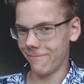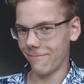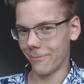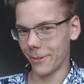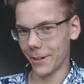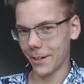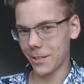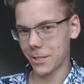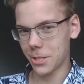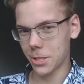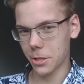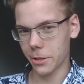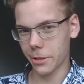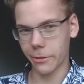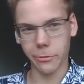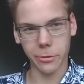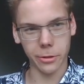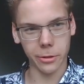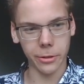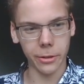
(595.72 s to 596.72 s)
white just
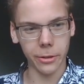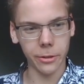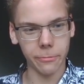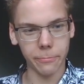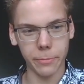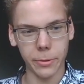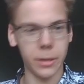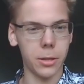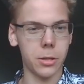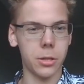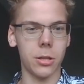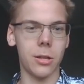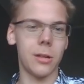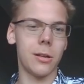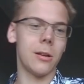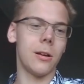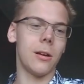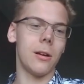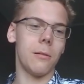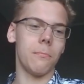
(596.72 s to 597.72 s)
lose another piece.
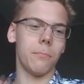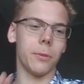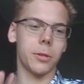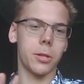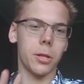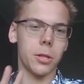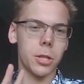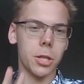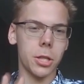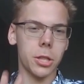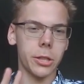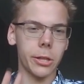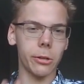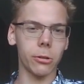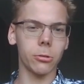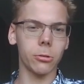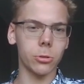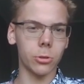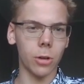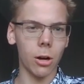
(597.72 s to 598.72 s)
But this is
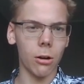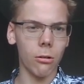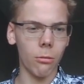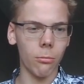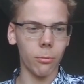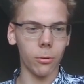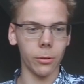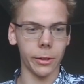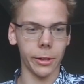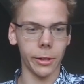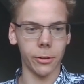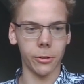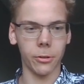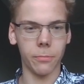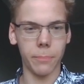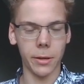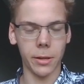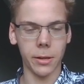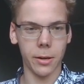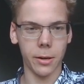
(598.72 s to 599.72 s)
still drawable here
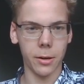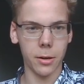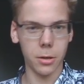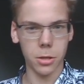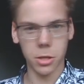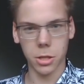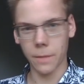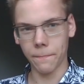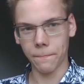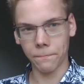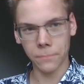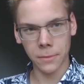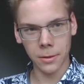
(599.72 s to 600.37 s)
because